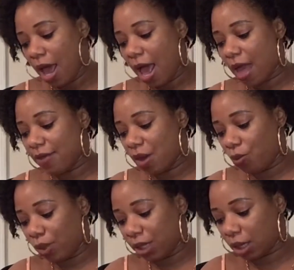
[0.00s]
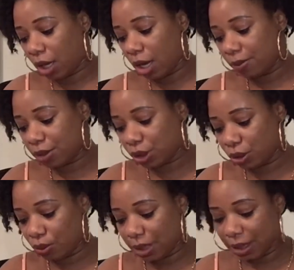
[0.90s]
And then when it comes
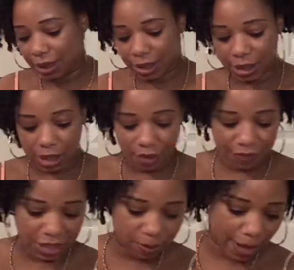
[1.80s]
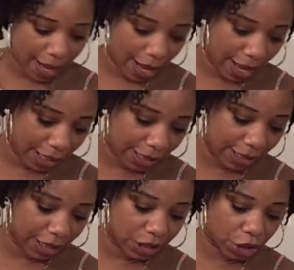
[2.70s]
to the length of this bag,
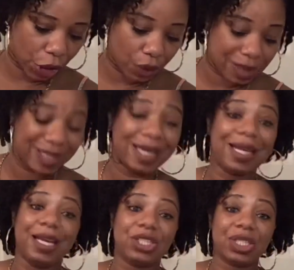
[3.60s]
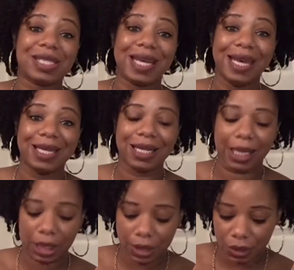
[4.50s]
it is 13 inches in
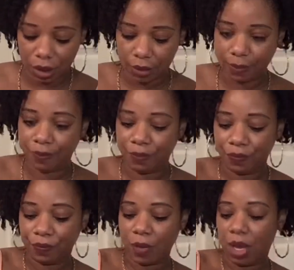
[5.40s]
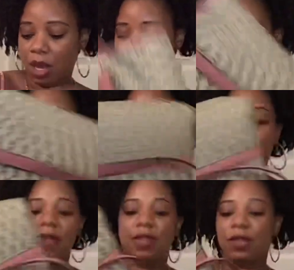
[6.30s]
length.
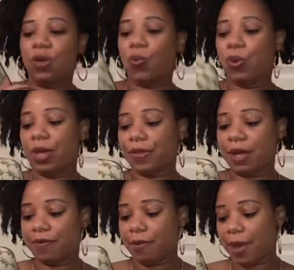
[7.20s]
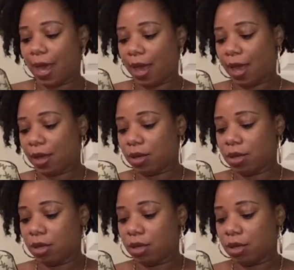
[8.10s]
And then the width of the bag,